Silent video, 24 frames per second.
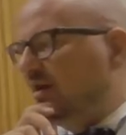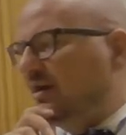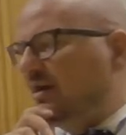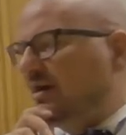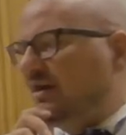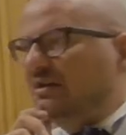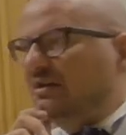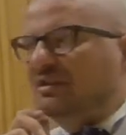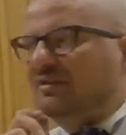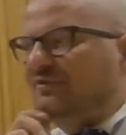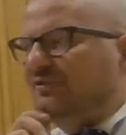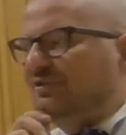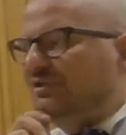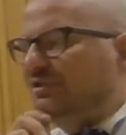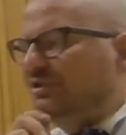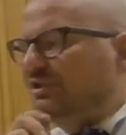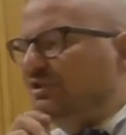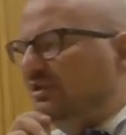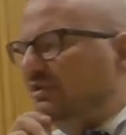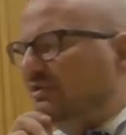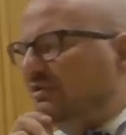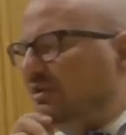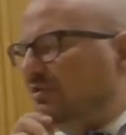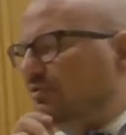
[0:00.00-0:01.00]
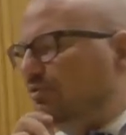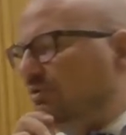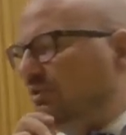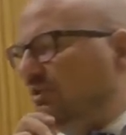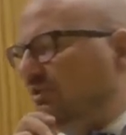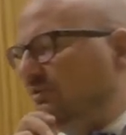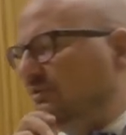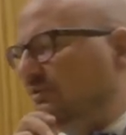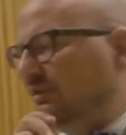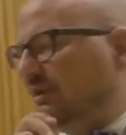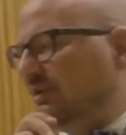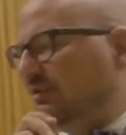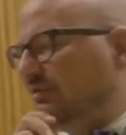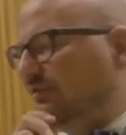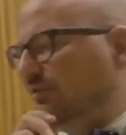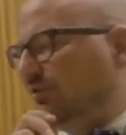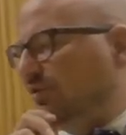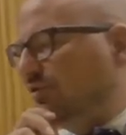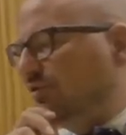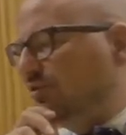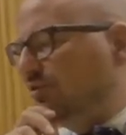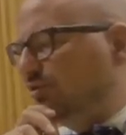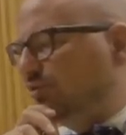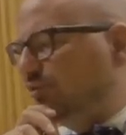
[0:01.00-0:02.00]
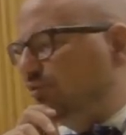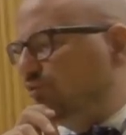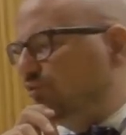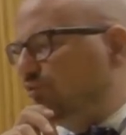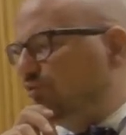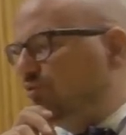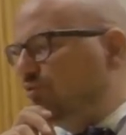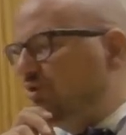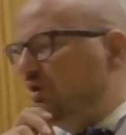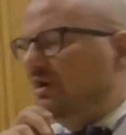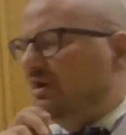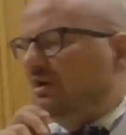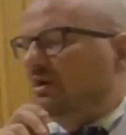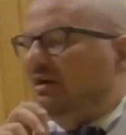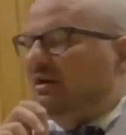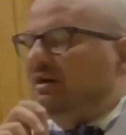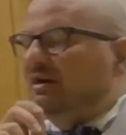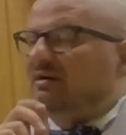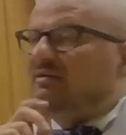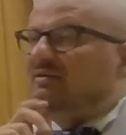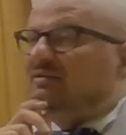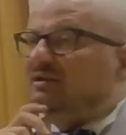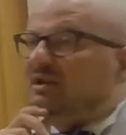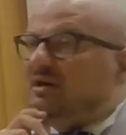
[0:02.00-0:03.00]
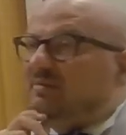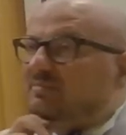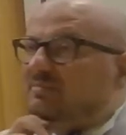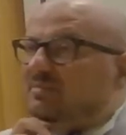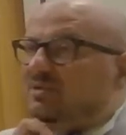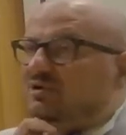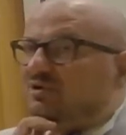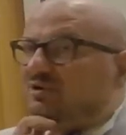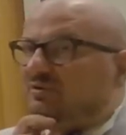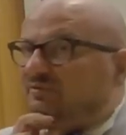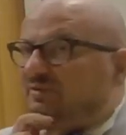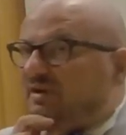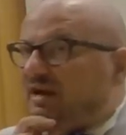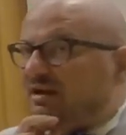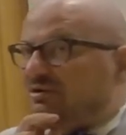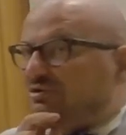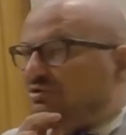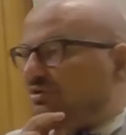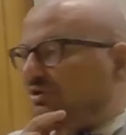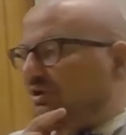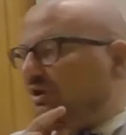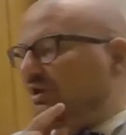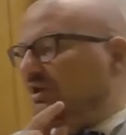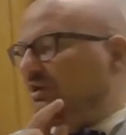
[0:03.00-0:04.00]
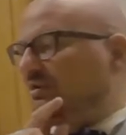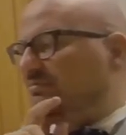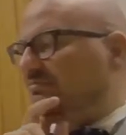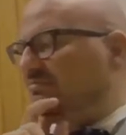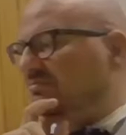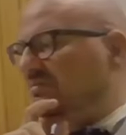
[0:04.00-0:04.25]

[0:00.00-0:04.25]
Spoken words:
artificial neural networks, to number of actually,